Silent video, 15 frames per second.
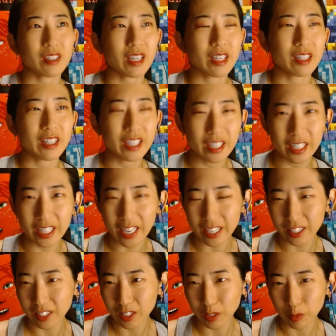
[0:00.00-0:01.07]
and thinking they had
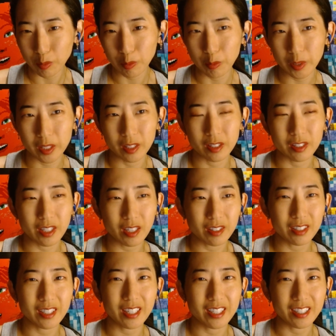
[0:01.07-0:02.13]
to do with
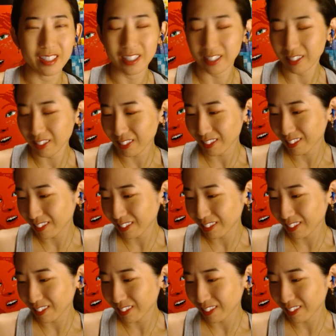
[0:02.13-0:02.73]
Zelda, and it didn't.